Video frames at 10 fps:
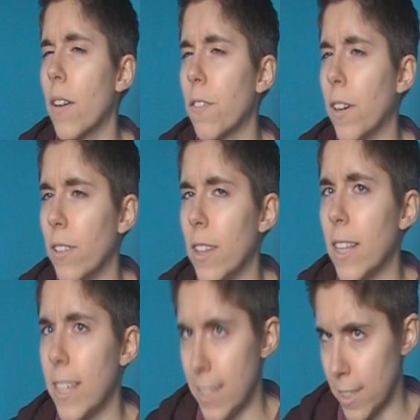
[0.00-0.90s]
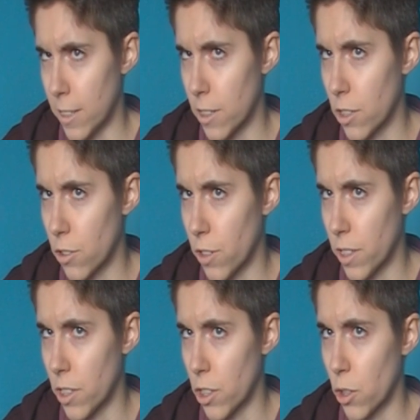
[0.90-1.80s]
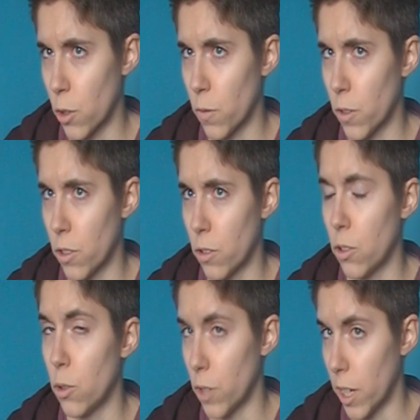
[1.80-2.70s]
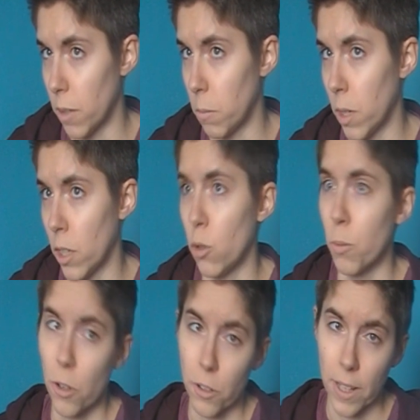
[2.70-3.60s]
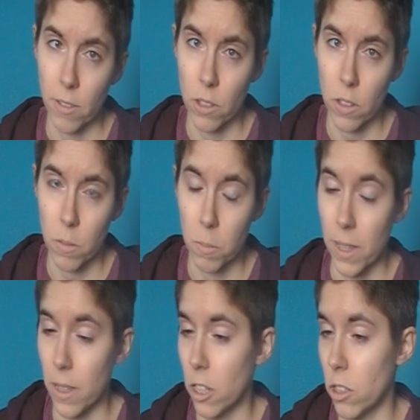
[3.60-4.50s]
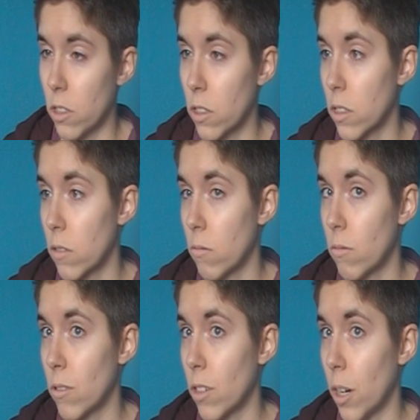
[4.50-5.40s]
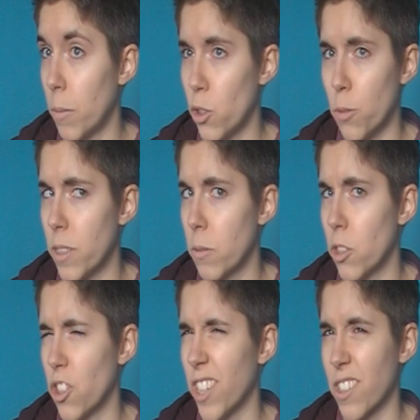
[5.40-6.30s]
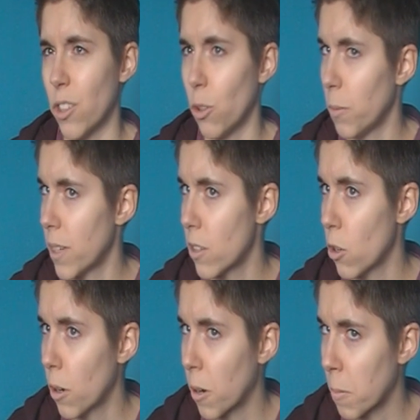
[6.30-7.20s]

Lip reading: found it the easiest to transition over to new name and new pronouns, mainly because I'm assuming it's because she hasn't known me as long.